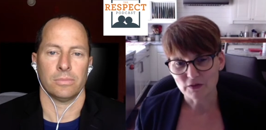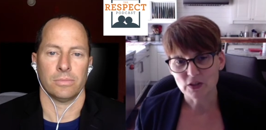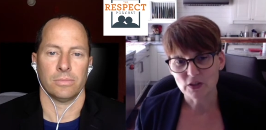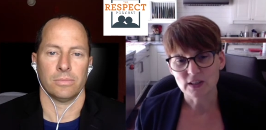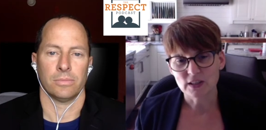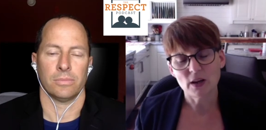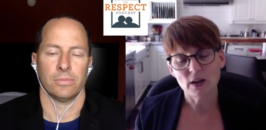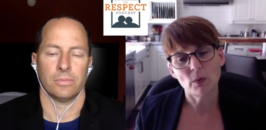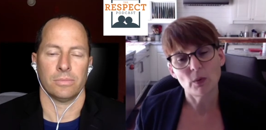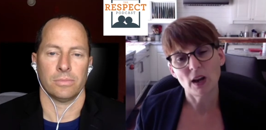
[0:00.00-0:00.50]
Speaker 1: if
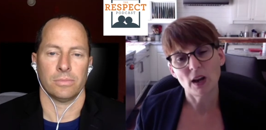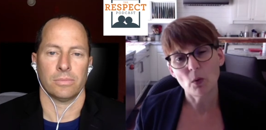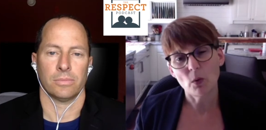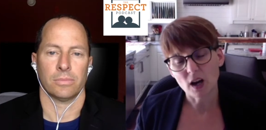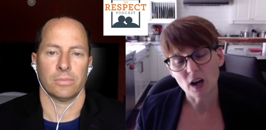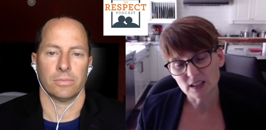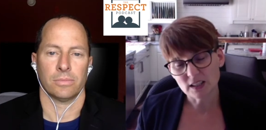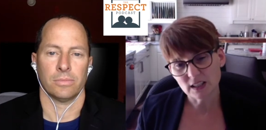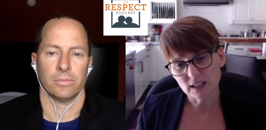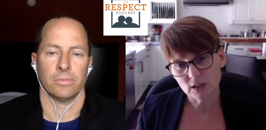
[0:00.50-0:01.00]
you say, when I
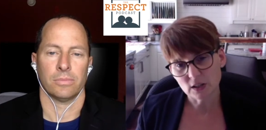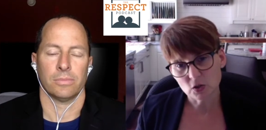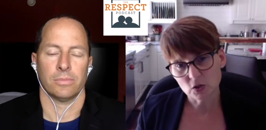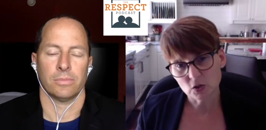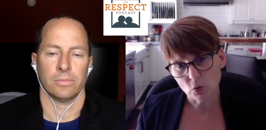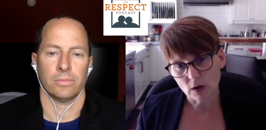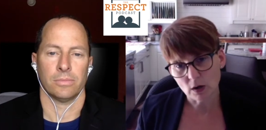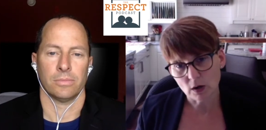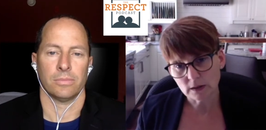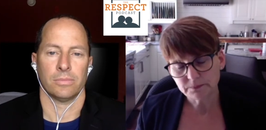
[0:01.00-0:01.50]
walked in
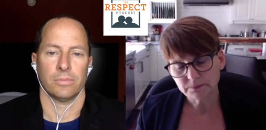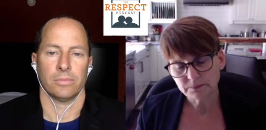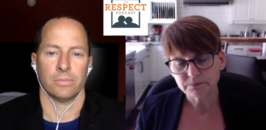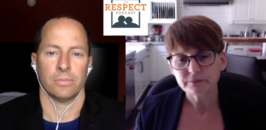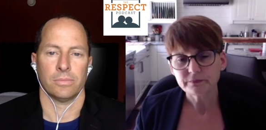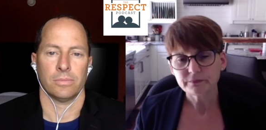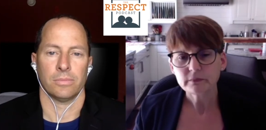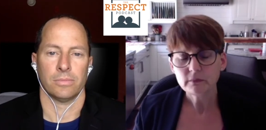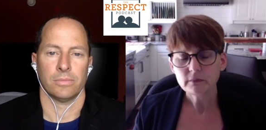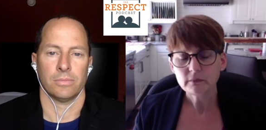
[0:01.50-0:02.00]
the
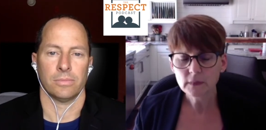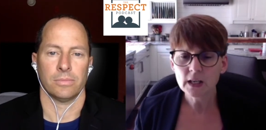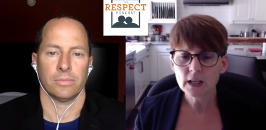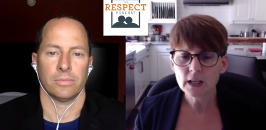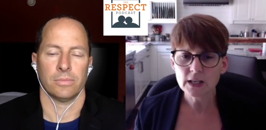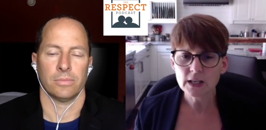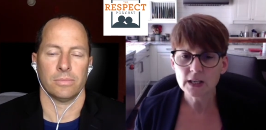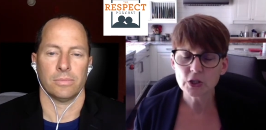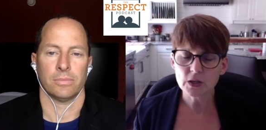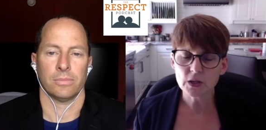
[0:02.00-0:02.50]
door
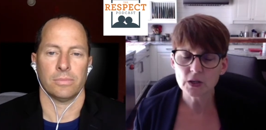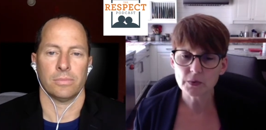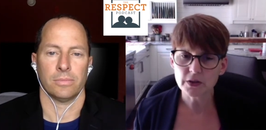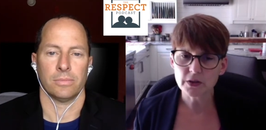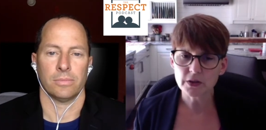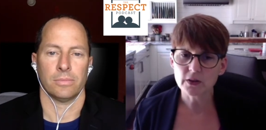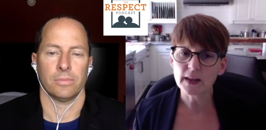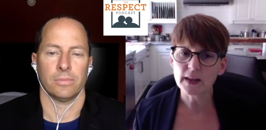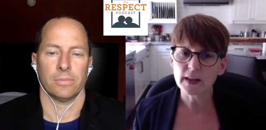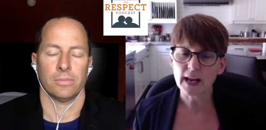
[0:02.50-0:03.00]
and I shared
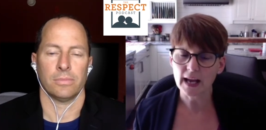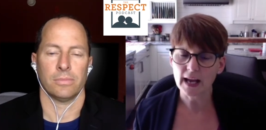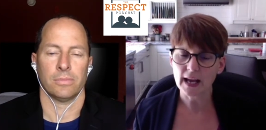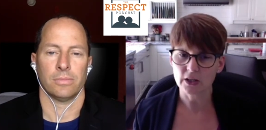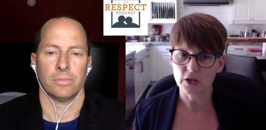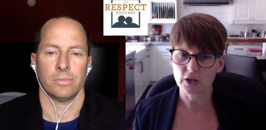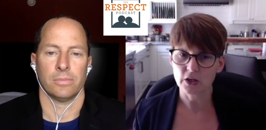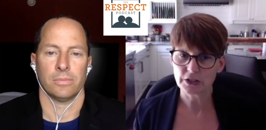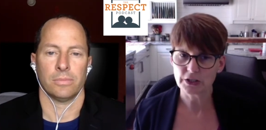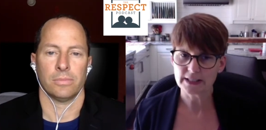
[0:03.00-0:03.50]
with you that I
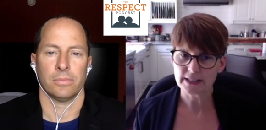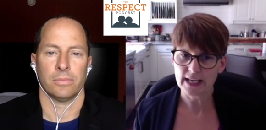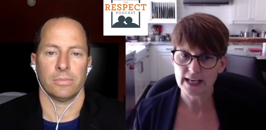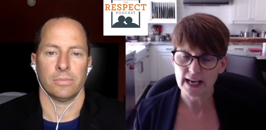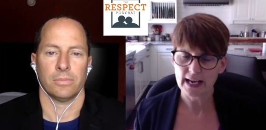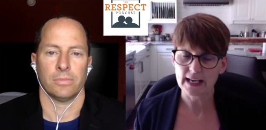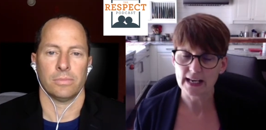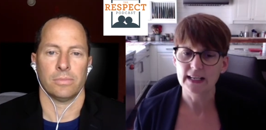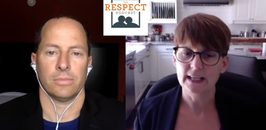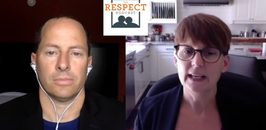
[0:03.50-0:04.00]
had a hard
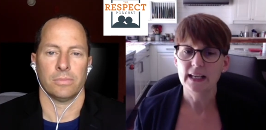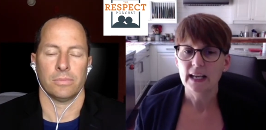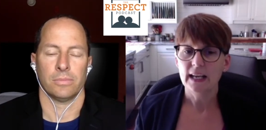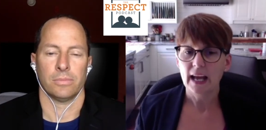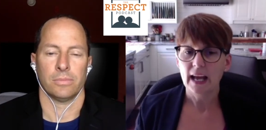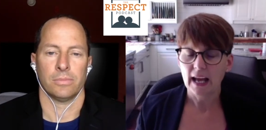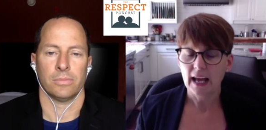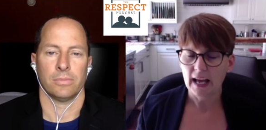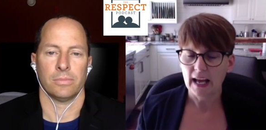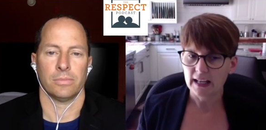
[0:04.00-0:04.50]
day,
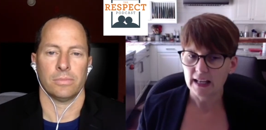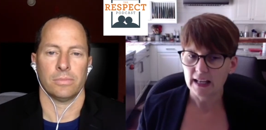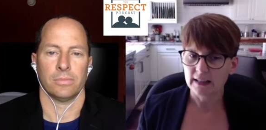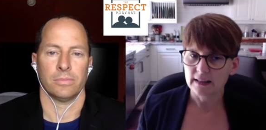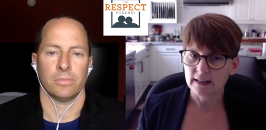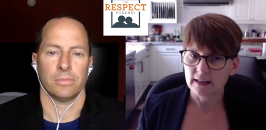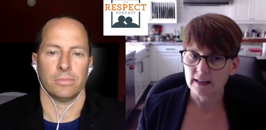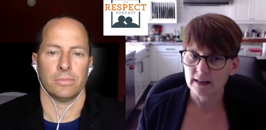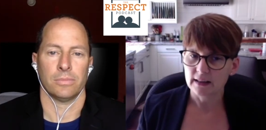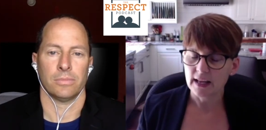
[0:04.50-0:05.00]

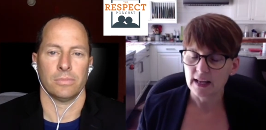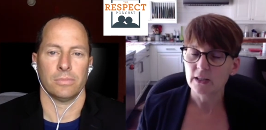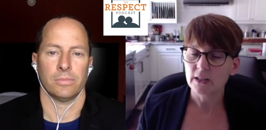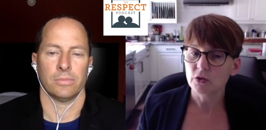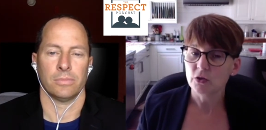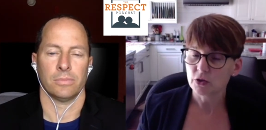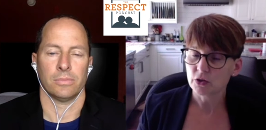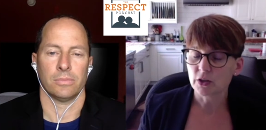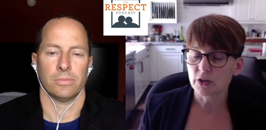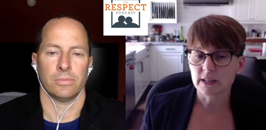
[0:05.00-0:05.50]
and
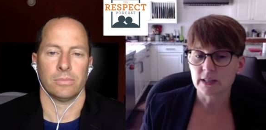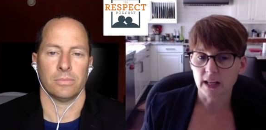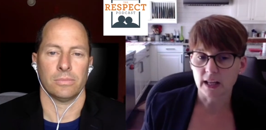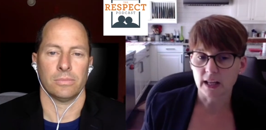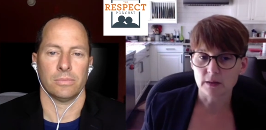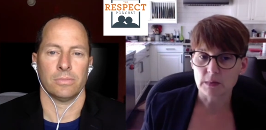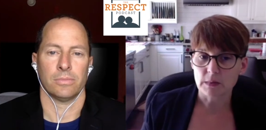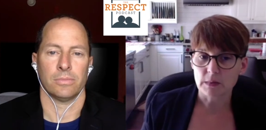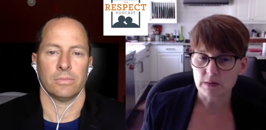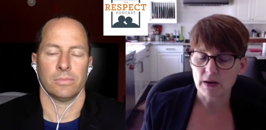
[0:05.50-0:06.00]
then you started
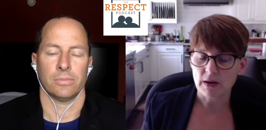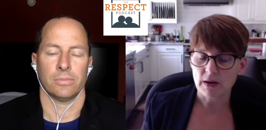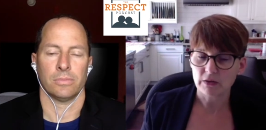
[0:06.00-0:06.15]
telling me